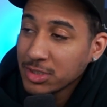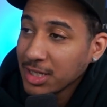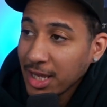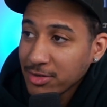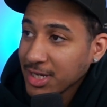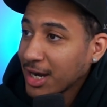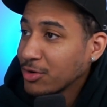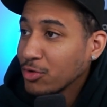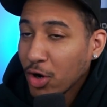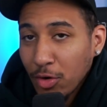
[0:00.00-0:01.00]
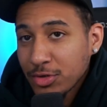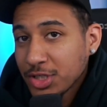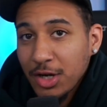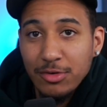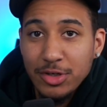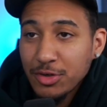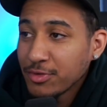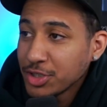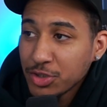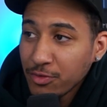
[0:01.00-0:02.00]
the Lakers got a new coach. You
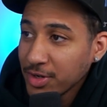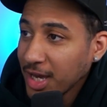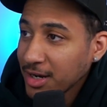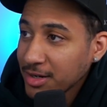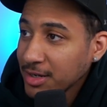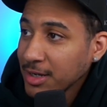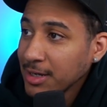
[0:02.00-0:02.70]
rejuvenated.